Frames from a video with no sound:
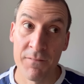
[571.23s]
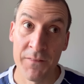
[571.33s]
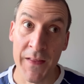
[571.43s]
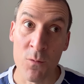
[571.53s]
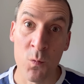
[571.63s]

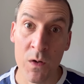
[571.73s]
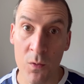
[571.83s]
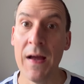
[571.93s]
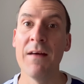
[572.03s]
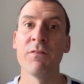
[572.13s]
They
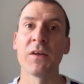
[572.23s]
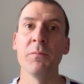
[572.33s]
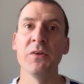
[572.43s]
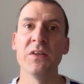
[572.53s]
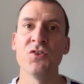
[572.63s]
will have the
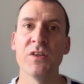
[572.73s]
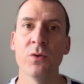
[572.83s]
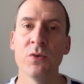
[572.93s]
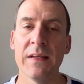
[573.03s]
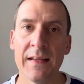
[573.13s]
Community
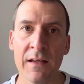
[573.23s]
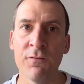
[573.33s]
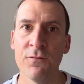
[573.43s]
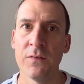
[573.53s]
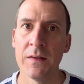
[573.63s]
Shield
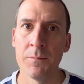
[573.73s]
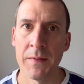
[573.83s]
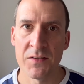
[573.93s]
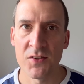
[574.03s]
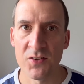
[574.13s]
if
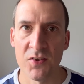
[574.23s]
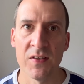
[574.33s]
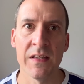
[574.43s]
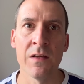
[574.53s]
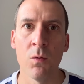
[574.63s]
Manchester
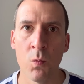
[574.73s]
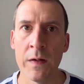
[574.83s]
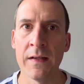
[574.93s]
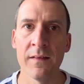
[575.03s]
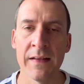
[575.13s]
City
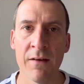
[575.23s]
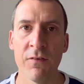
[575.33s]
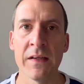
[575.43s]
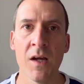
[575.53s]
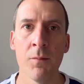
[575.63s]
win the
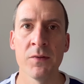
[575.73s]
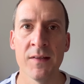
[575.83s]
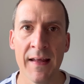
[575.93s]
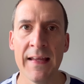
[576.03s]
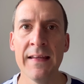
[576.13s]
FA Cup
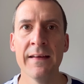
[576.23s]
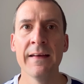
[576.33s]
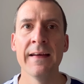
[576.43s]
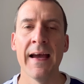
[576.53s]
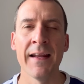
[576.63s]
today,
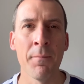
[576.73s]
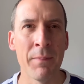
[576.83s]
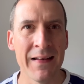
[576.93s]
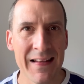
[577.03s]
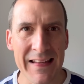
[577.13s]
and I
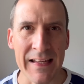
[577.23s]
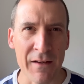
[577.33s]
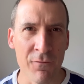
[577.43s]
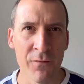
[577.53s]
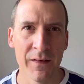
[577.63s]

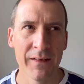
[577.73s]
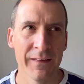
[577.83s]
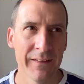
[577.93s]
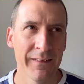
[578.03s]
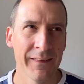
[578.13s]
believe
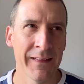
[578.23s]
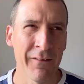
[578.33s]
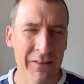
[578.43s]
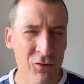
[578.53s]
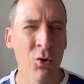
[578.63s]

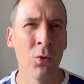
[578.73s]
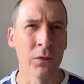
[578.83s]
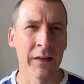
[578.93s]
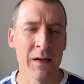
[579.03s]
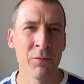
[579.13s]
there is
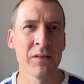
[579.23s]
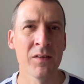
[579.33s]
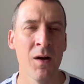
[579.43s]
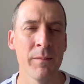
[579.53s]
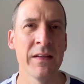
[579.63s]
talk that the Emirates
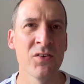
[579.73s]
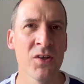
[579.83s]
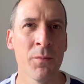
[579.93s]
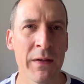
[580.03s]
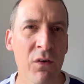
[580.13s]
Cup is
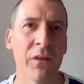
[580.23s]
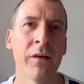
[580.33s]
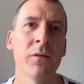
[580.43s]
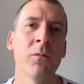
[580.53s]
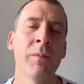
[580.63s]
going to be
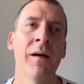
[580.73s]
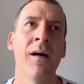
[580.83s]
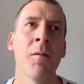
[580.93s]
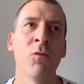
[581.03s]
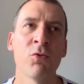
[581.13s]
on,
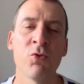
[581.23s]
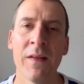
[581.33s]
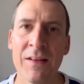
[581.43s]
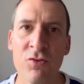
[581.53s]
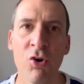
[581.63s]
but I'm not sure.
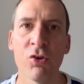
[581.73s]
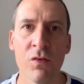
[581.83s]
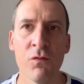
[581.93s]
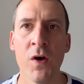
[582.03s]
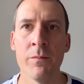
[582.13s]
That is not
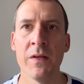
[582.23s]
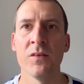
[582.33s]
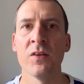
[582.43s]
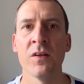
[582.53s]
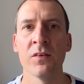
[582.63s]
confirmed
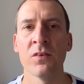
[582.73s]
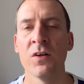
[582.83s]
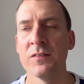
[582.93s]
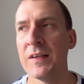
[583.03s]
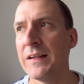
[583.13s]
yet, so
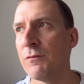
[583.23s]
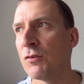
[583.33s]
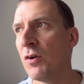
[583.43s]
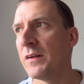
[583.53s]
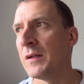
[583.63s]
can't take that for
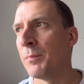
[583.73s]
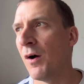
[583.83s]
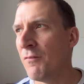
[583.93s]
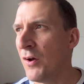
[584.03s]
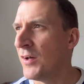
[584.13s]
granted.
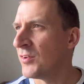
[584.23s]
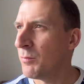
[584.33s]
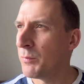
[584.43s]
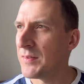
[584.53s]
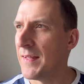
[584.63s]
But I've heard,
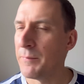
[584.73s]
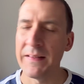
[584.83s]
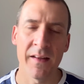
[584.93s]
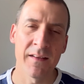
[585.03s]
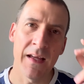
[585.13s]
someone was telling
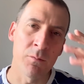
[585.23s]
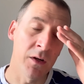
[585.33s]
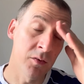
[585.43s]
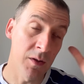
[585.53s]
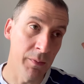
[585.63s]
me the other day
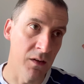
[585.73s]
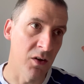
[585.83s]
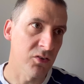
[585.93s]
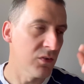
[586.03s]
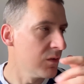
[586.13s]
when I was up at
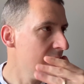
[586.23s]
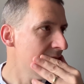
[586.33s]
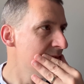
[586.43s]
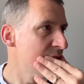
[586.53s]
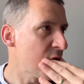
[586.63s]
Arsenal,
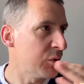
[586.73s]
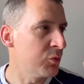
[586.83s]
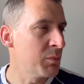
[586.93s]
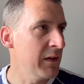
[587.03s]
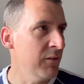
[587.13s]
that it
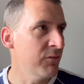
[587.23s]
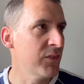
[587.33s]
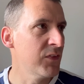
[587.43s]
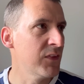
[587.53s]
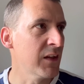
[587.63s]
was, if
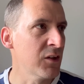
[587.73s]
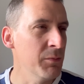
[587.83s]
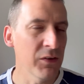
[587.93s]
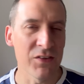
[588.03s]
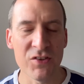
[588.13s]
the
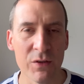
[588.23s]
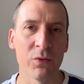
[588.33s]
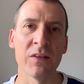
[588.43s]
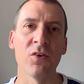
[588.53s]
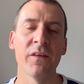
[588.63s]
Community
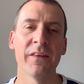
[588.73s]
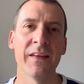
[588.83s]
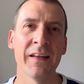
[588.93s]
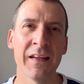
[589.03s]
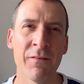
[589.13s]
Shield is on,
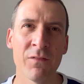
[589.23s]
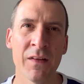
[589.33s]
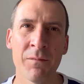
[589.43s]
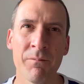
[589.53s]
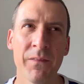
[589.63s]
then the
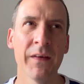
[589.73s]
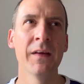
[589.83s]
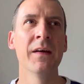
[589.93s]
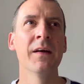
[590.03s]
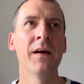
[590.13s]

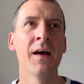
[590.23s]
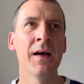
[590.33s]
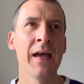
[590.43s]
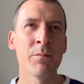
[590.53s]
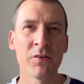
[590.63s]

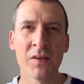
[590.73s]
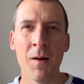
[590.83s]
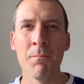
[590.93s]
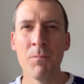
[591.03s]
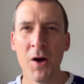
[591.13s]
Emirates
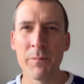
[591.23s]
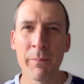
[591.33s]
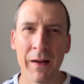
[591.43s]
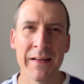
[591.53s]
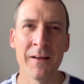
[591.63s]
Cup might
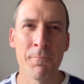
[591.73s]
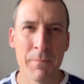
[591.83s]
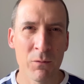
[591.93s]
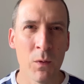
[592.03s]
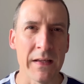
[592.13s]
be played in a
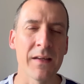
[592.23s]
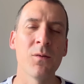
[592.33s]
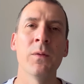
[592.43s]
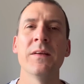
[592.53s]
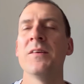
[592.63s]
midweek,
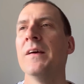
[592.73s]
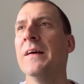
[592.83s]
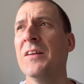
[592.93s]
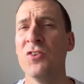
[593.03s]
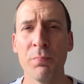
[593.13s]
which
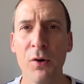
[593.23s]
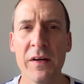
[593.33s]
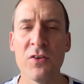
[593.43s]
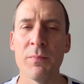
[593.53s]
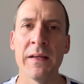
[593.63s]

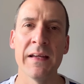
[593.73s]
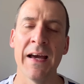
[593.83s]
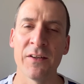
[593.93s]
surprised me.